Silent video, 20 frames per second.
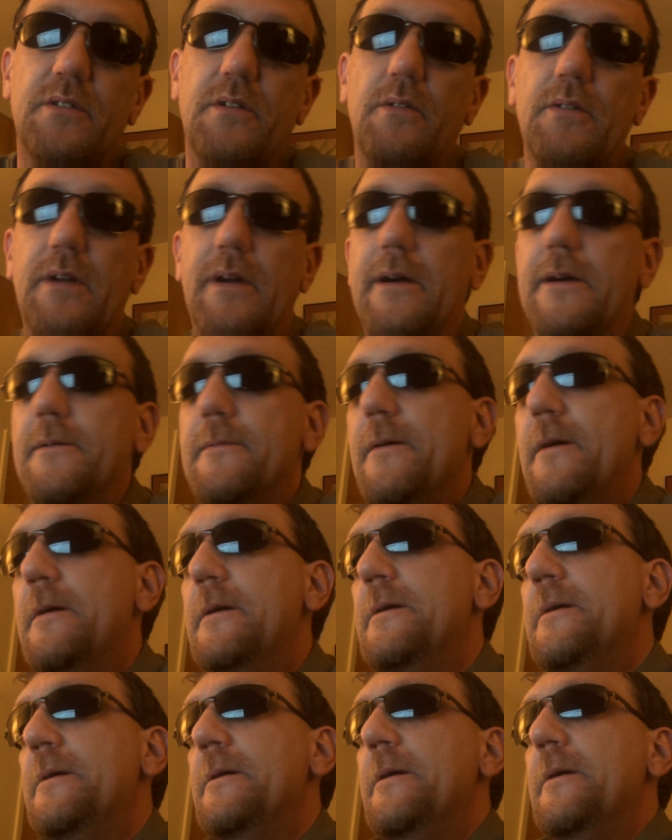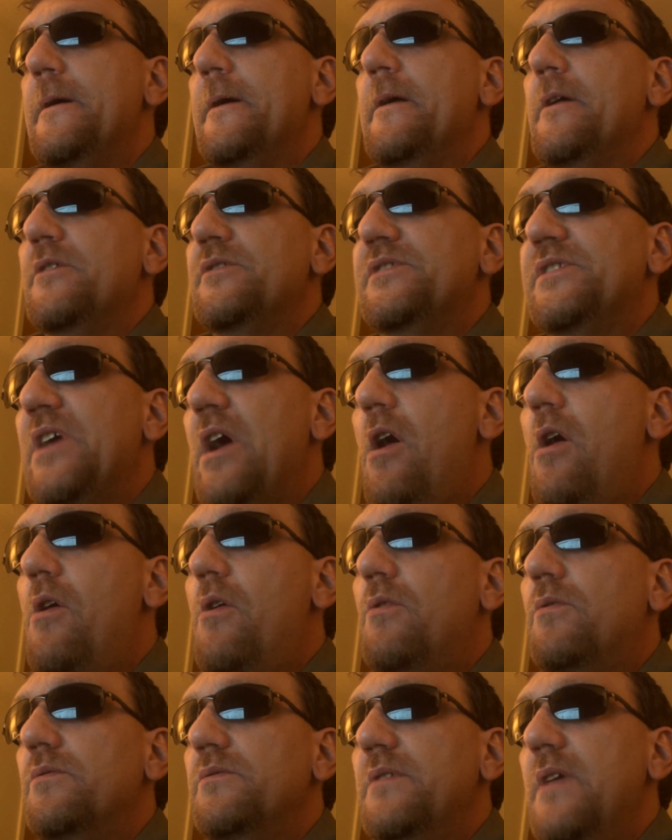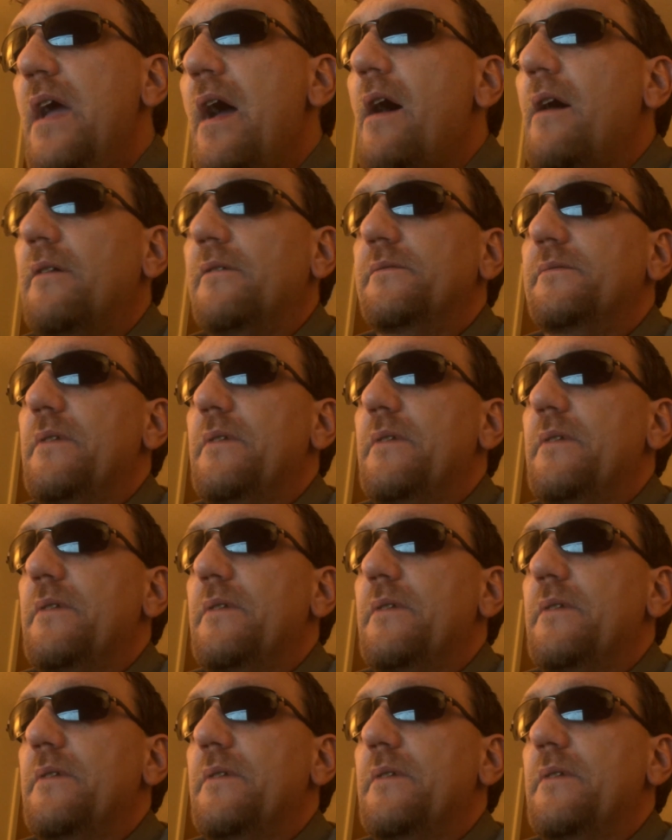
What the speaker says: Okay, so yeah.